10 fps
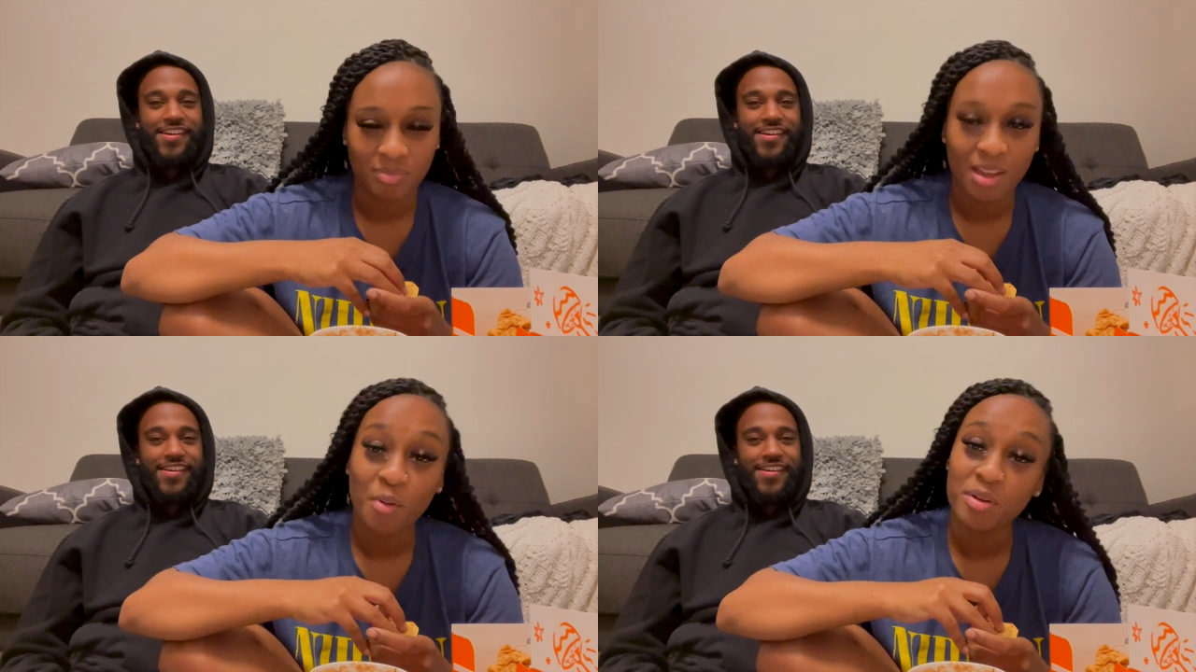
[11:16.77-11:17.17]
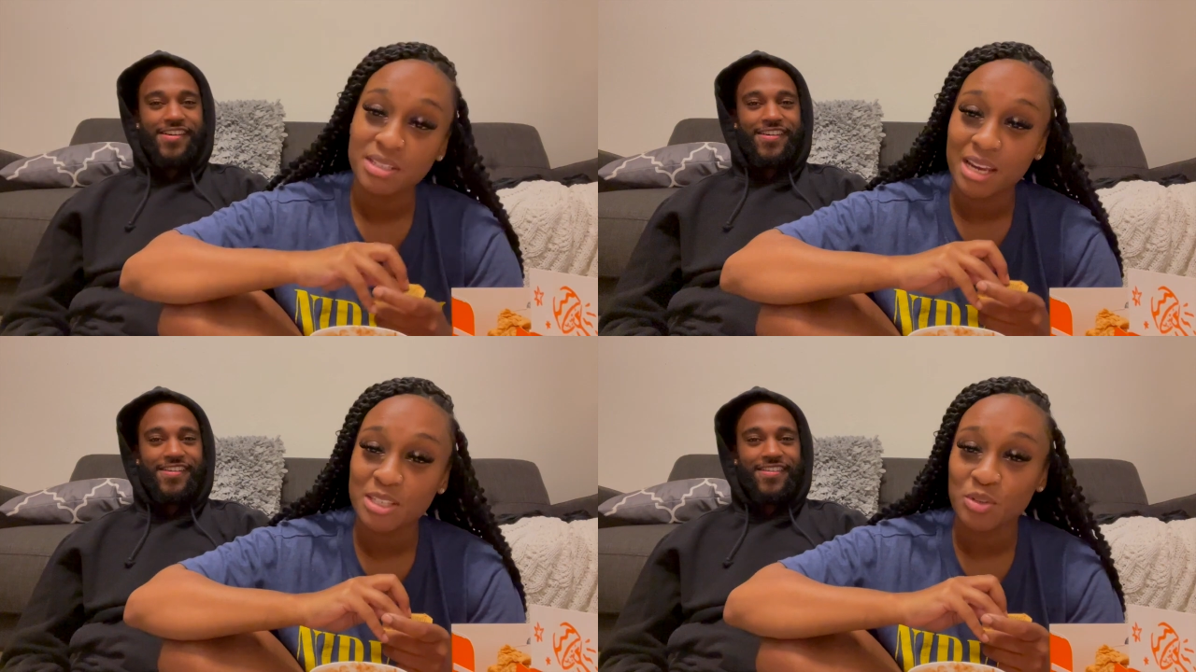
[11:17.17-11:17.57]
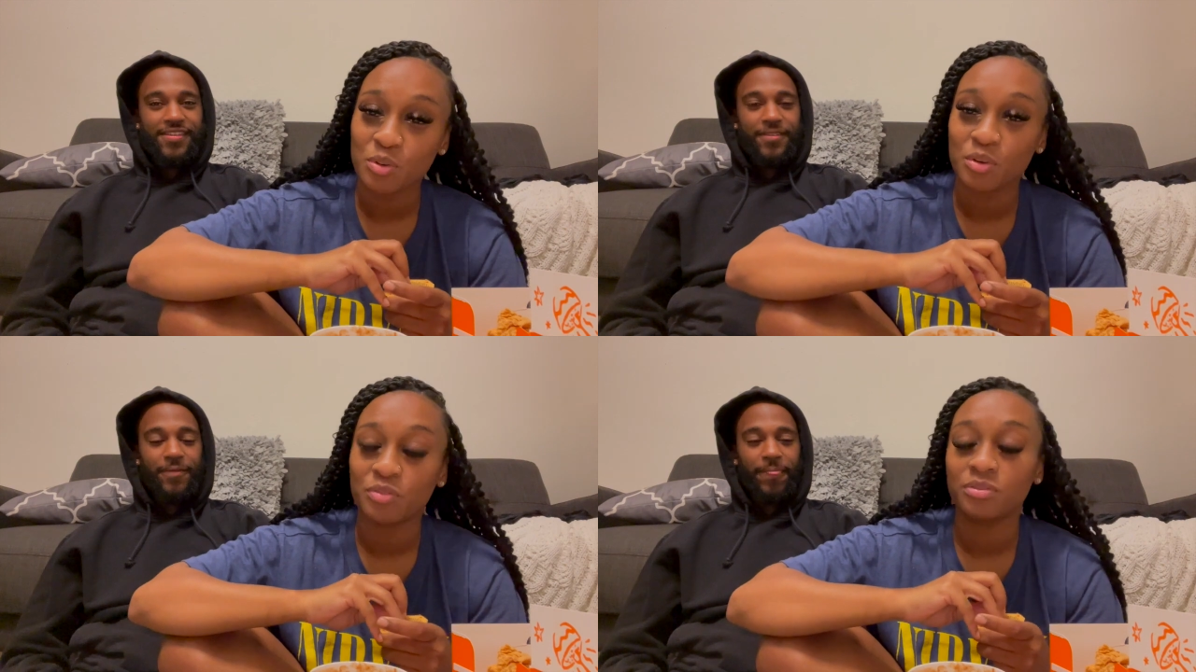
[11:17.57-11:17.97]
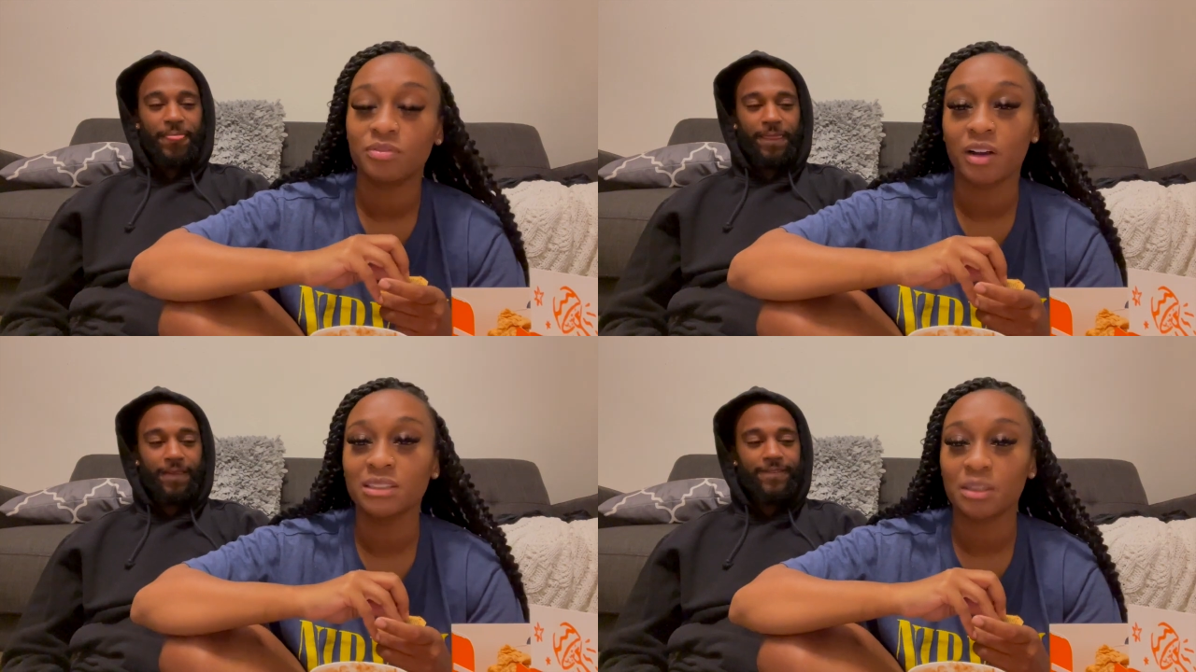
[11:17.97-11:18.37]
Speaker 1: I went to that school
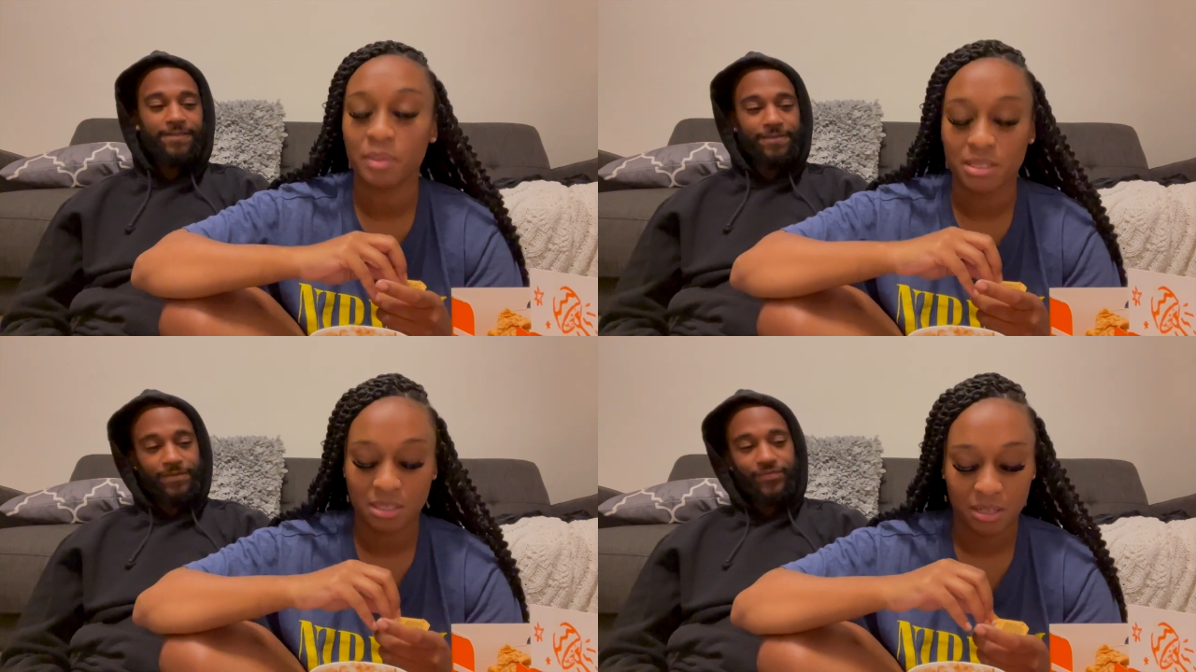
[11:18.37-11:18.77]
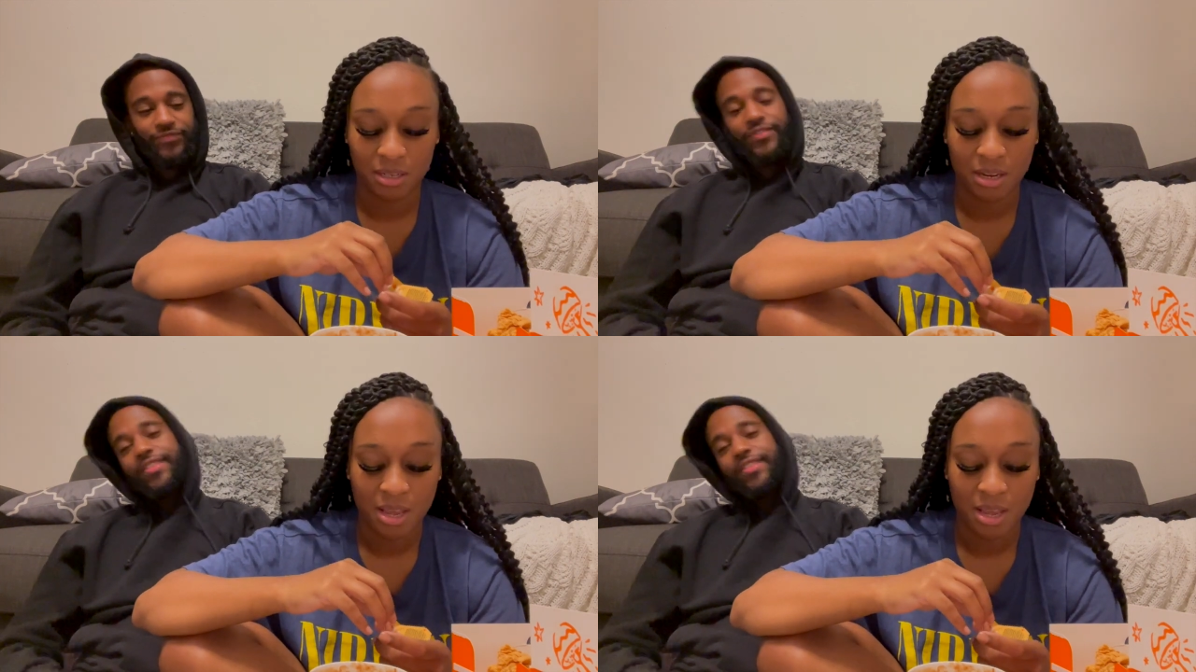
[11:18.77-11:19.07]
first semester,